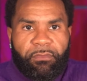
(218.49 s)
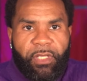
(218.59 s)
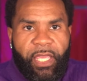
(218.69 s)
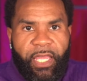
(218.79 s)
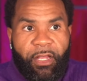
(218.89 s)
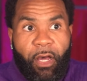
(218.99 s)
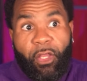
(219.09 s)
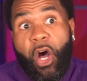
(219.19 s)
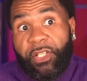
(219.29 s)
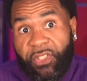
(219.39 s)
in a
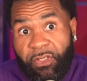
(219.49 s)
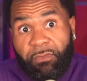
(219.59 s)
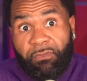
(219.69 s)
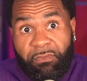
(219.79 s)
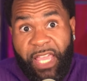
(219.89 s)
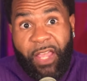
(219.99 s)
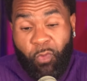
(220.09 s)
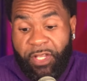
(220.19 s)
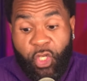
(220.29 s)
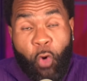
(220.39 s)
loss that
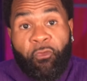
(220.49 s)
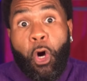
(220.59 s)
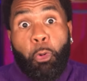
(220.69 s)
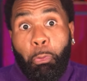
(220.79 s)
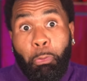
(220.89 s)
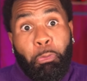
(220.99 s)
wasn't your fault.